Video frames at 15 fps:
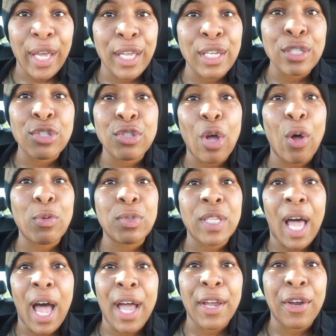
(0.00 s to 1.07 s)
It is so
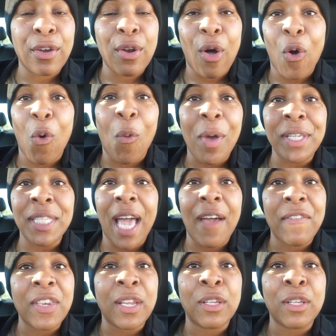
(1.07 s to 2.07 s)
tired always having